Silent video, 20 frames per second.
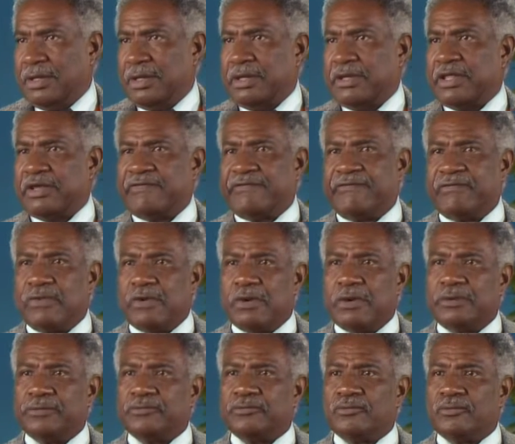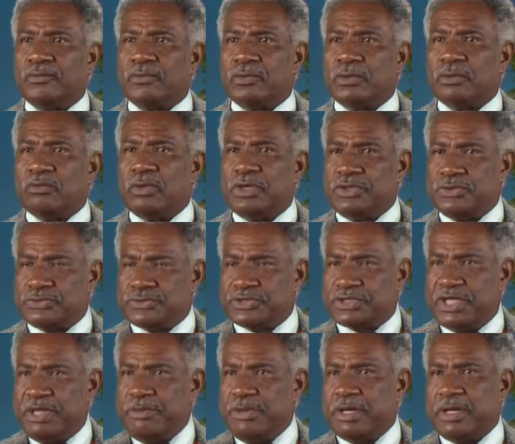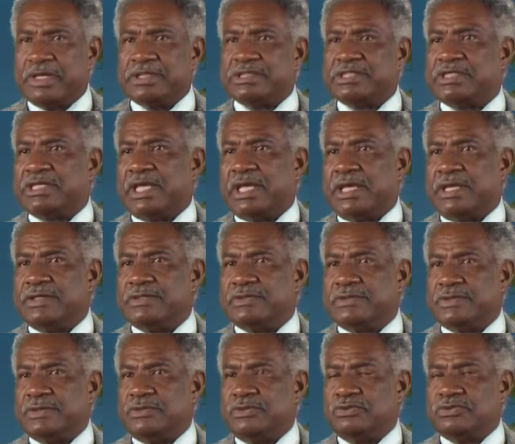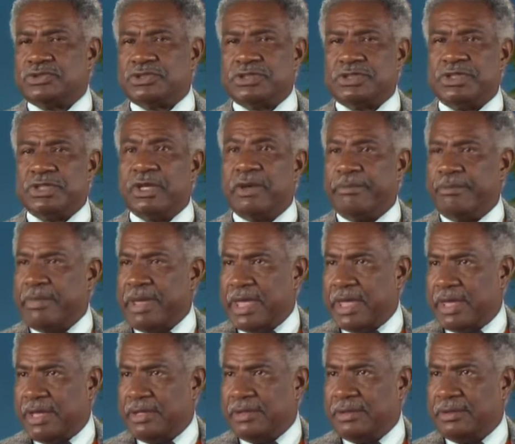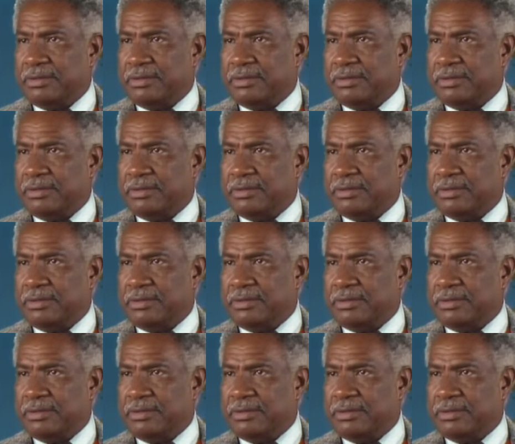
Therefore, when you see me on stage, you see a man,